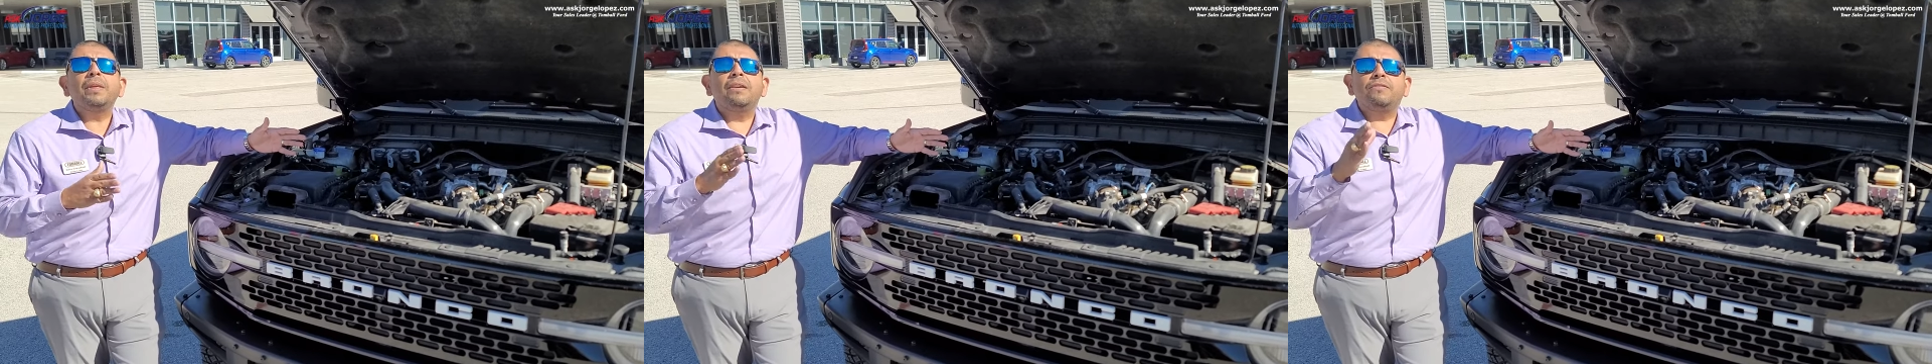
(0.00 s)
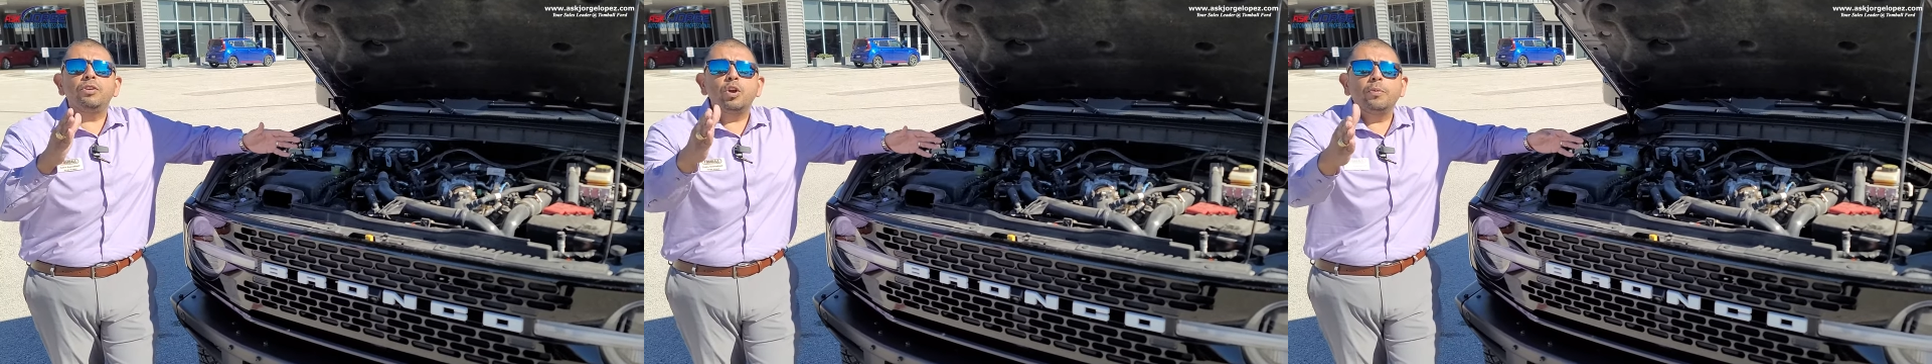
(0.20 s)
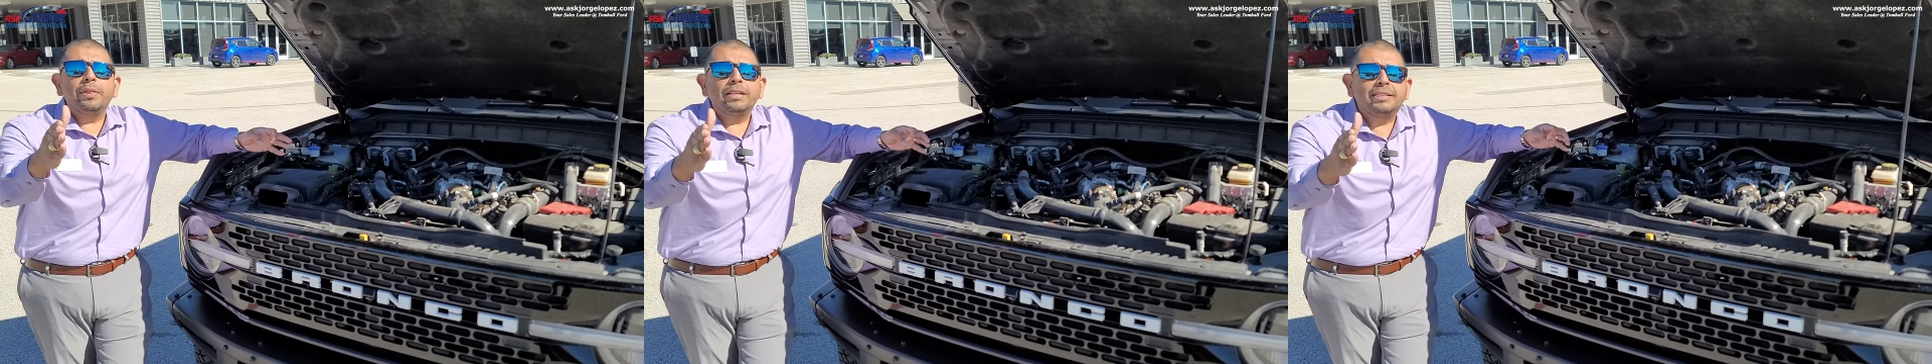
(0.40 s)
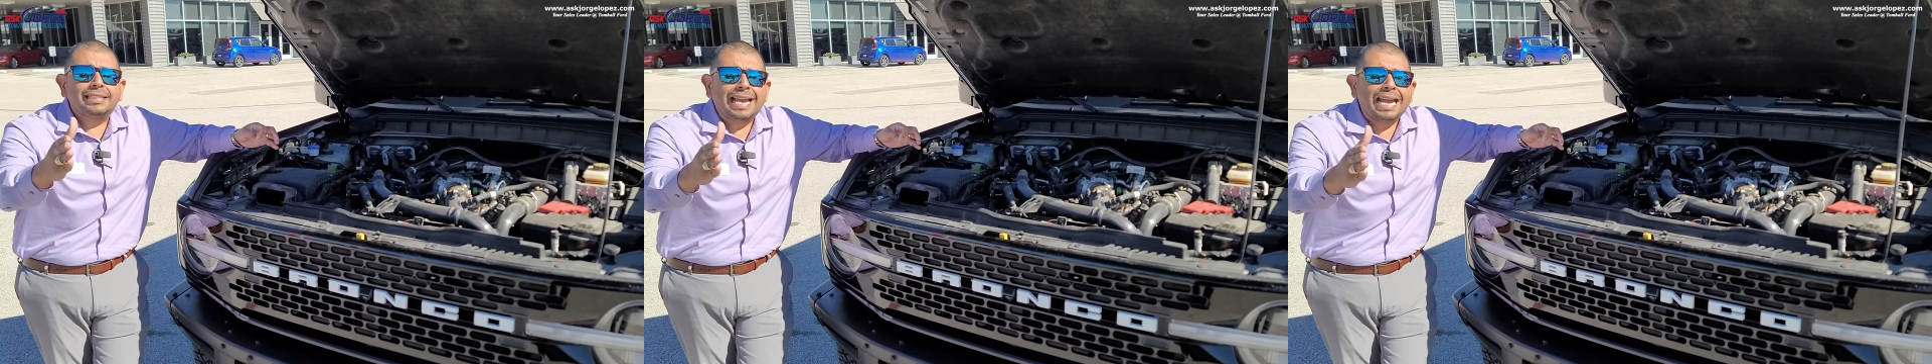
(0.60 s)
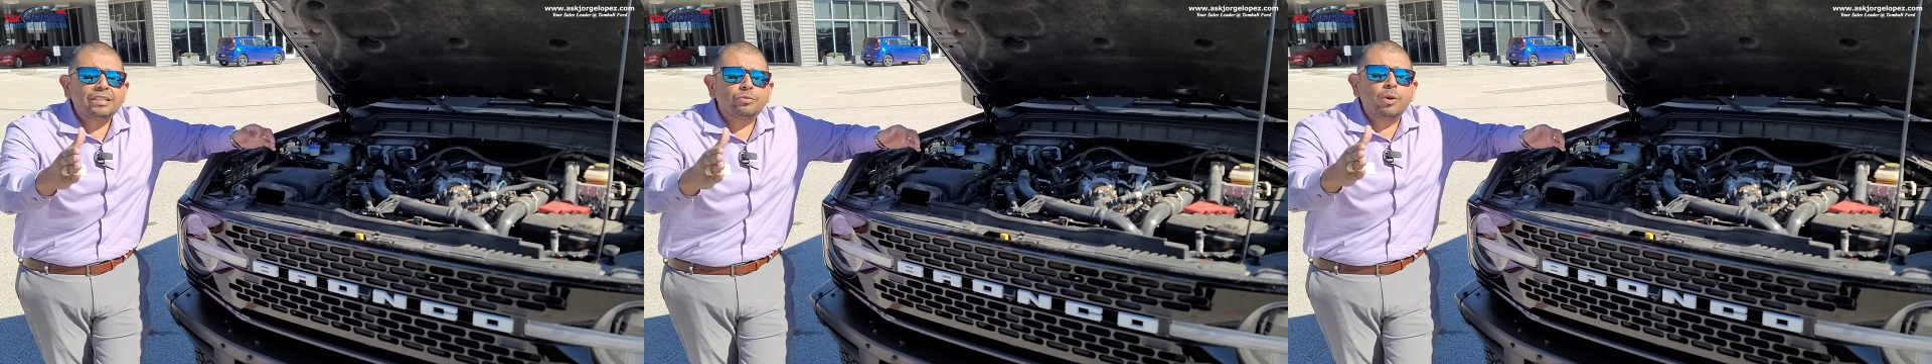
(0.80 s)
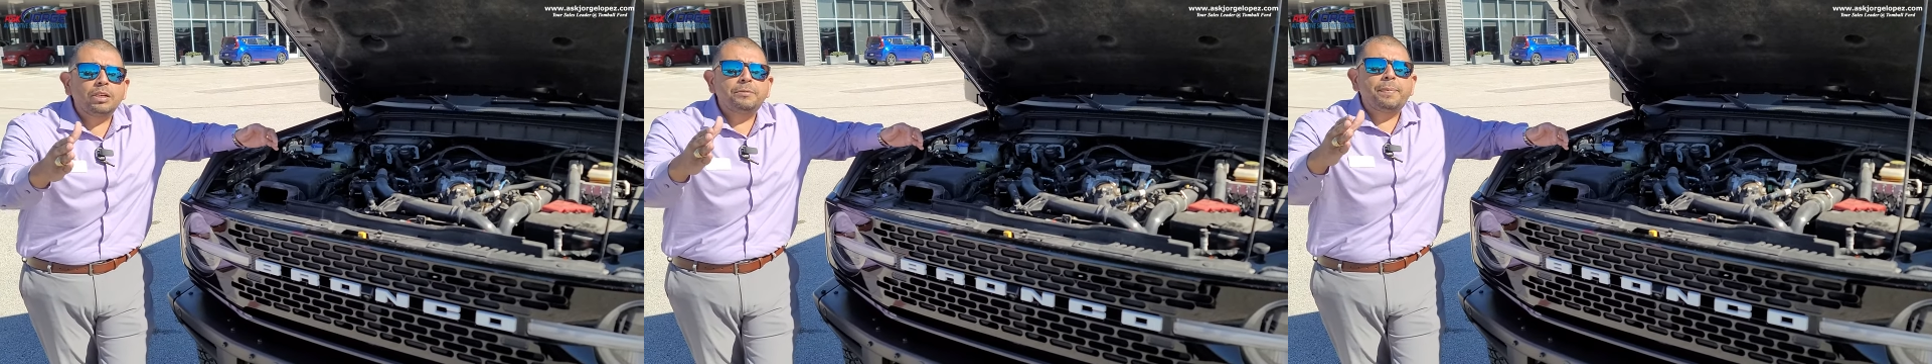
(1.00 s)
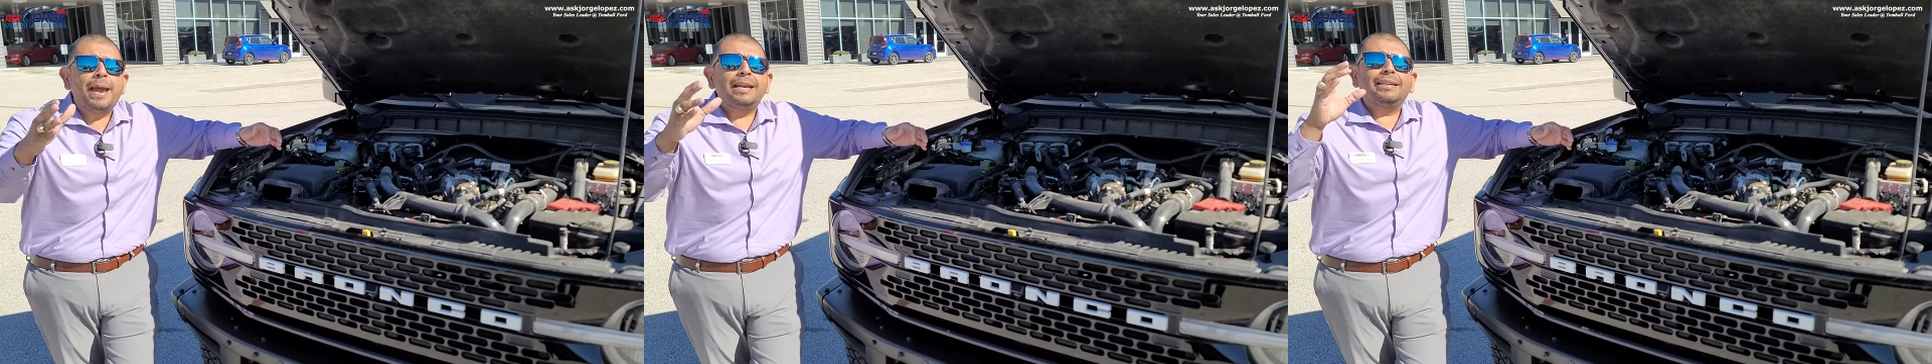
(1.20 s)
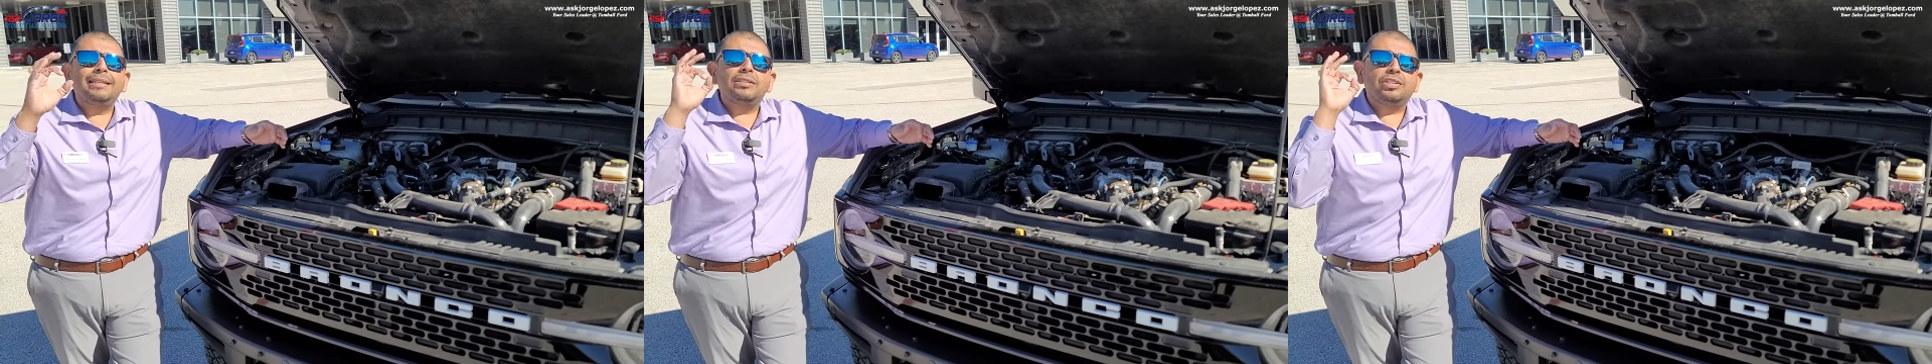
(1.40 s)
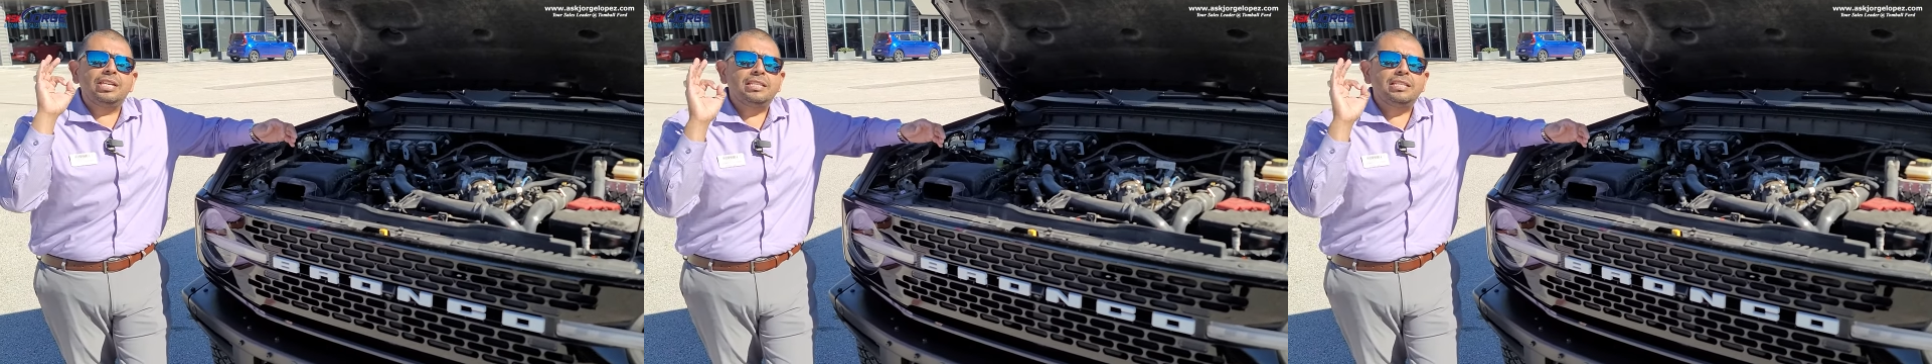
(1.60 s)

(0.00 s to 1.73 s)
if you go with a Sasquatch package,